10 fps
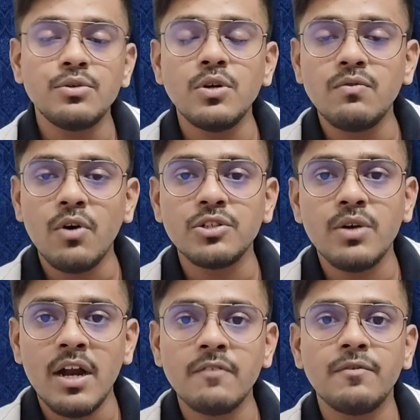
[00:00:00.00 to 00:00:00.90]
you should wash
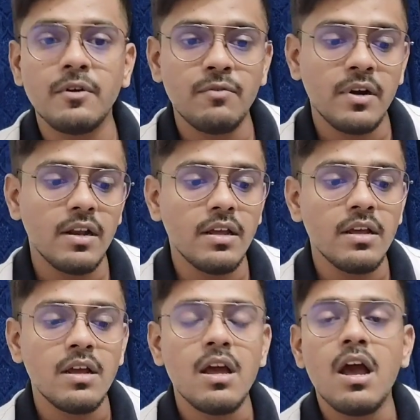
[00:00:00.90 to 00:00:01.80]
your hand
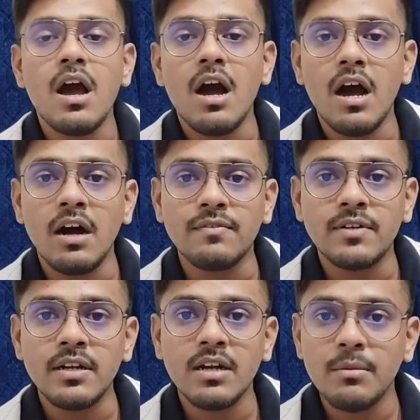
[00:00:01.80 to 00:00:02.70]
frequently
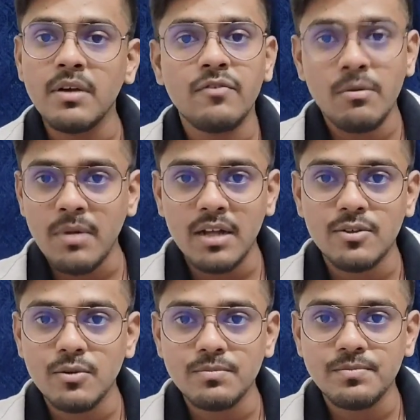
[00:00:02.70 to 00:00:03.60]
after coming from
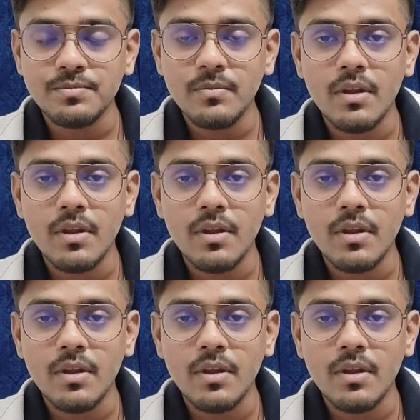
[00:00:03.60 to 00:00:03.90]
bathroom,